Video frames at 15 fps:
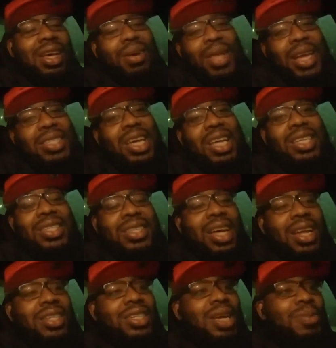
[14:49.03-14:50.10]
Like I said, this is
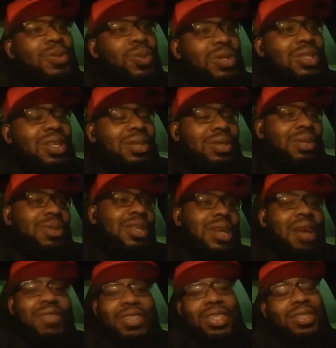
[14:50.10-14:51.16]
not a Jameis Winston. I mean,
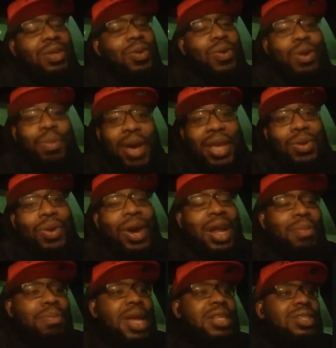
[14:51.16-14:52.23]
obviously he's the quarterback. You got to
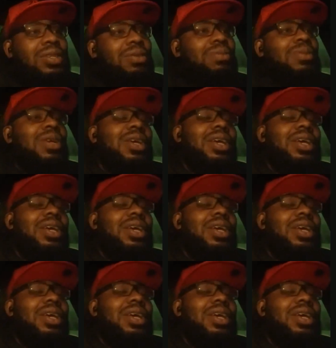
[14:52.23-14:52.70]
mention him.